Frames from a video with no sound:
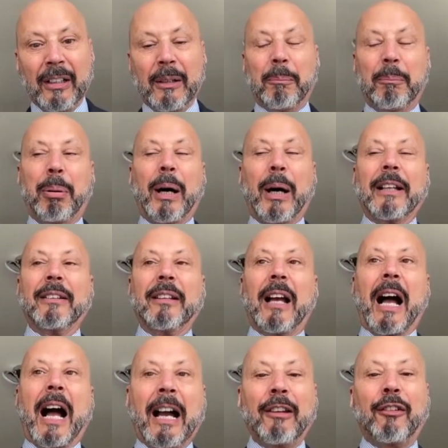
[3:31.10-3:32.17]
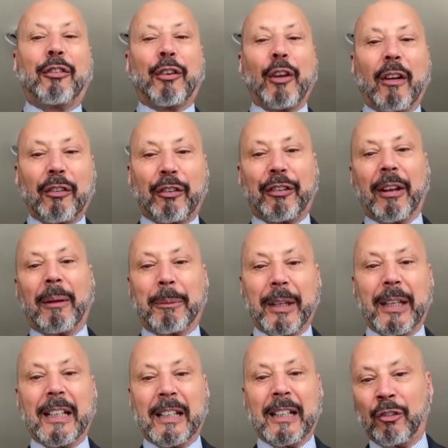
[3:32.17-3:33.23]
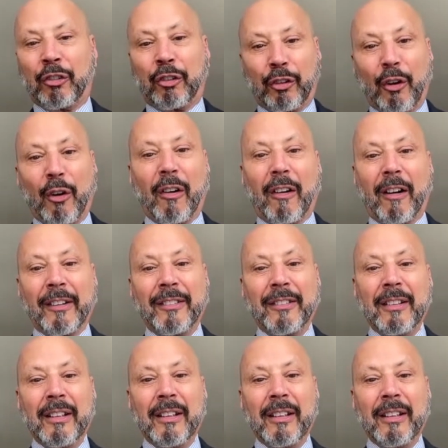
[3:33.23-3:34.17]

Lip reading: But I saw something in Sean